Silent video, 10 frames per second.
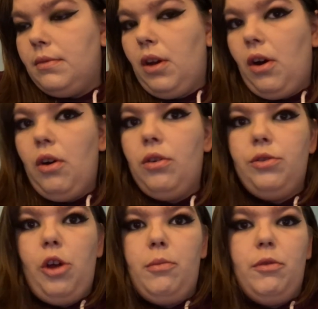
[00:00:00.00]
all
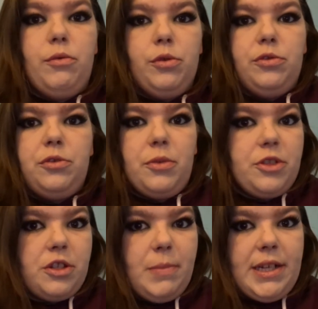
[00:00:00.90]
normal rules were
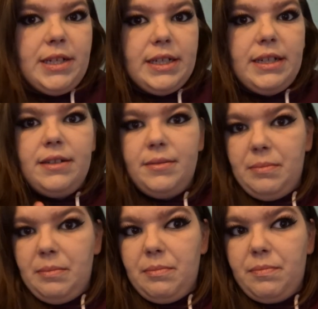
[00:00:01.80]
suspended.
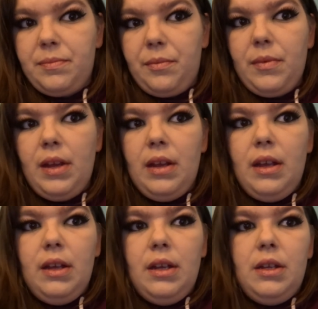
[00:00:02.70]

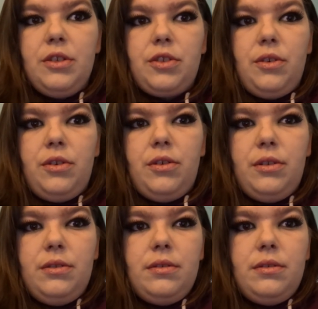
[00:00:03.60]
So